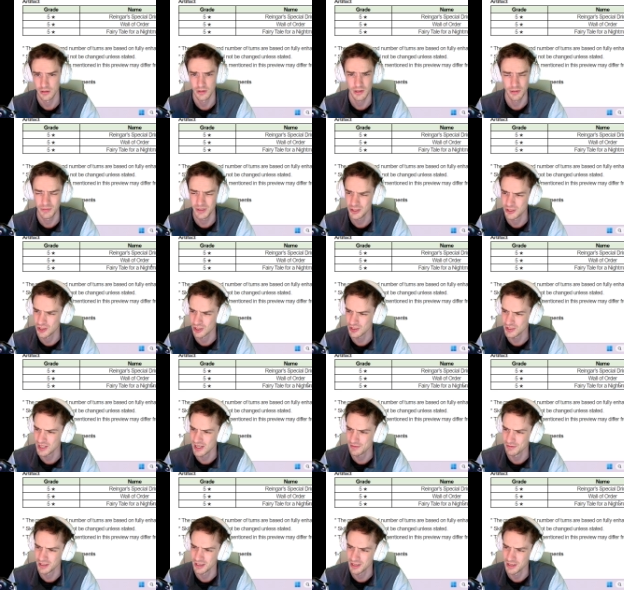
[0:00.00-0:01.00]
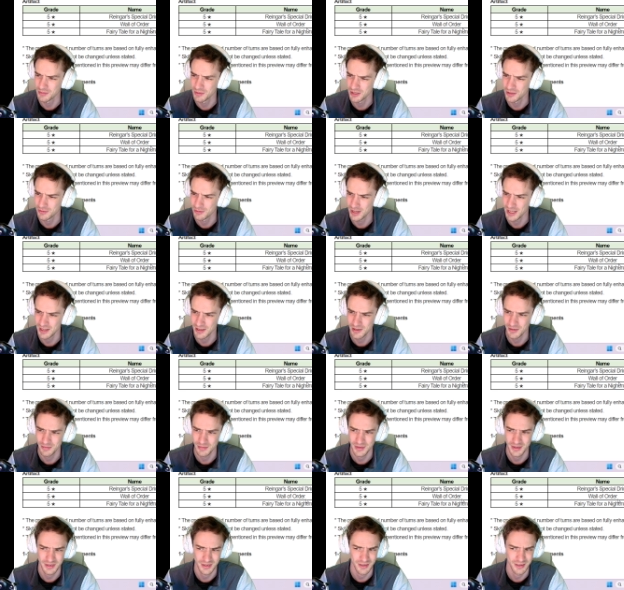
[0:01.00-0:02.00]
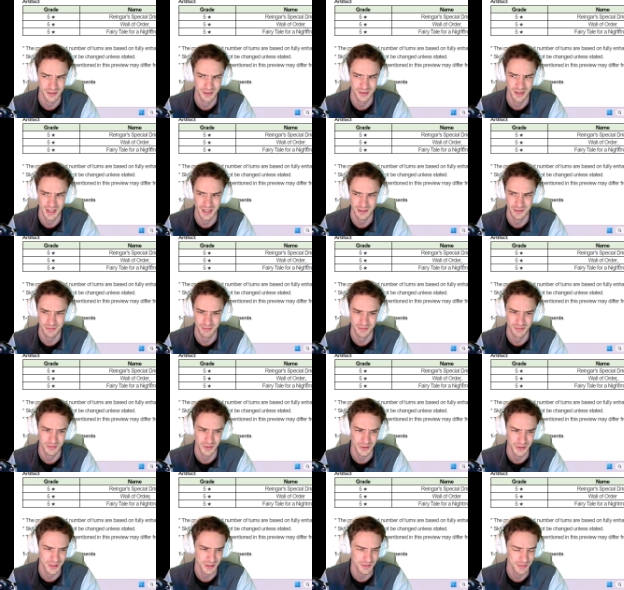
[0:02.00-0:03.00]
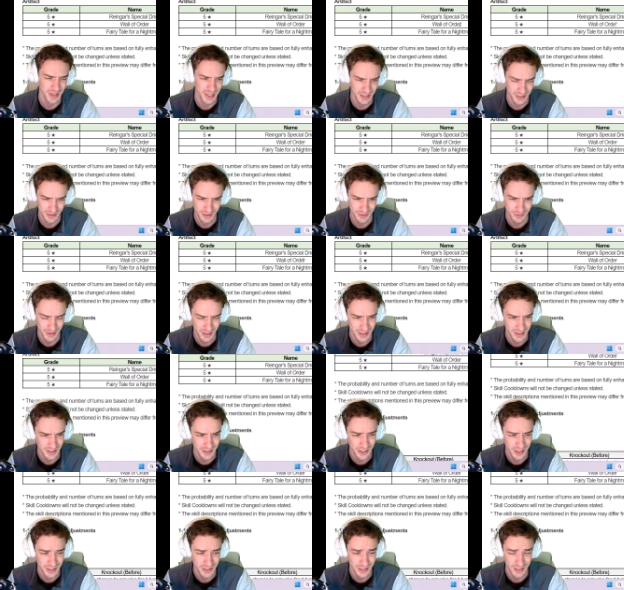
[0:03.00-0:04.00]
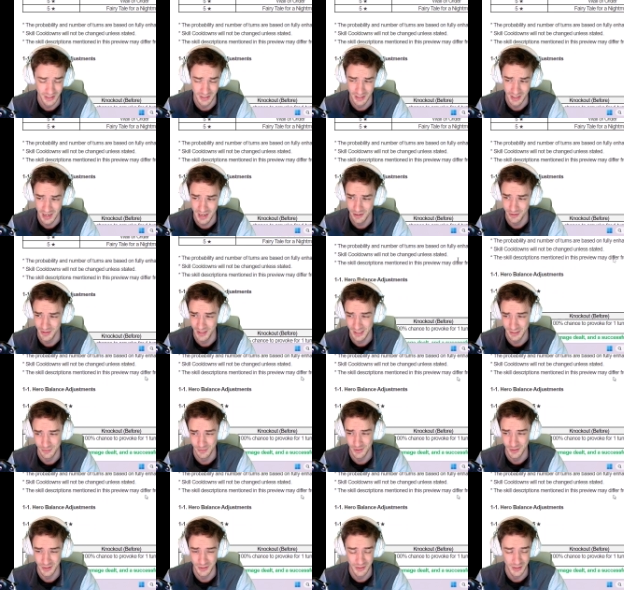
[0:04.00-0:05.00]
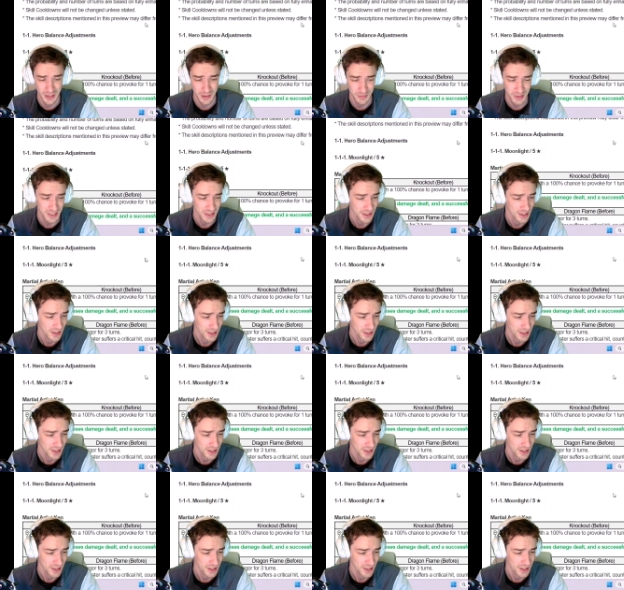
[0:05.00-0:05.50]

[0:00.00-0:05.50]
Didn't we just have a limited rate up, like, multi-banner? Why are they changing it now? That's really scummy.